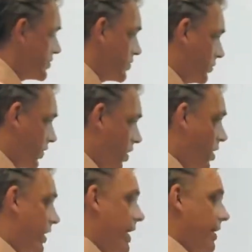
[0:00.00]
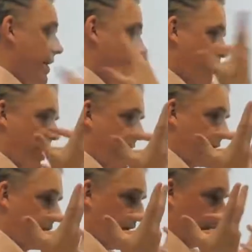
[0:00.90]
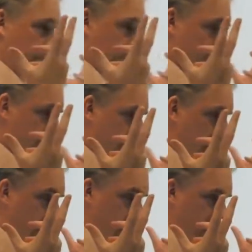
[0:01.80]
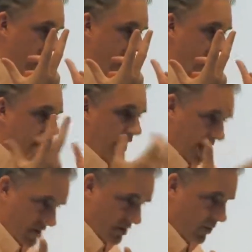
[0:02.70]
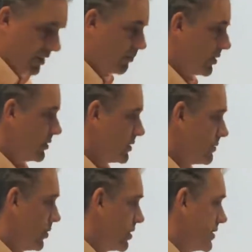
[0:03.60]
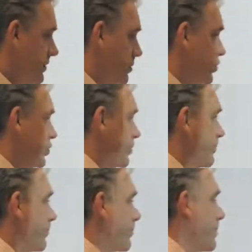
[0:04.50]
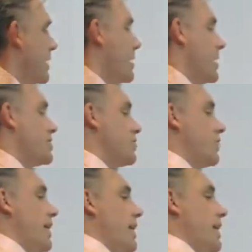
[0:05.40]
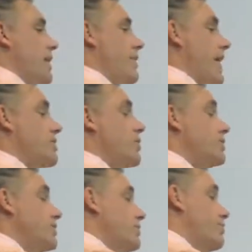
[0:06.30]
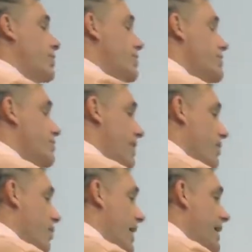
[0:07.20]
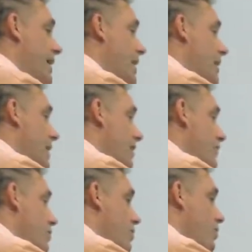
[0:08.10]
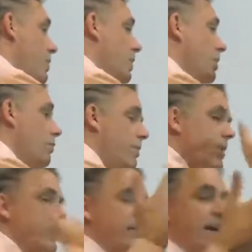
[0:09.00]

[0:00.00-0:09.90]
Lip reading: so long that your brain has developed its own circuit for that, and that's the one that produces positive emotion. And so that's also produced, by the way, when you're